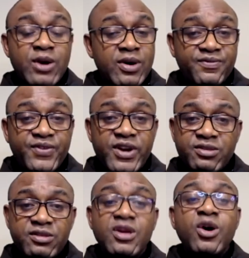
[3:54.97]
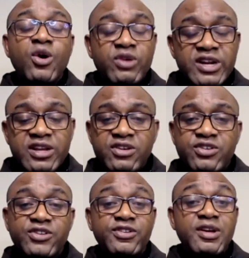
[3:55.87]
our faith or
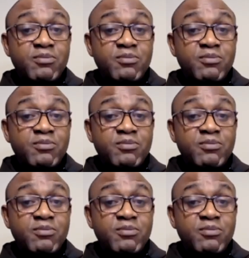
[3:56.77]
religious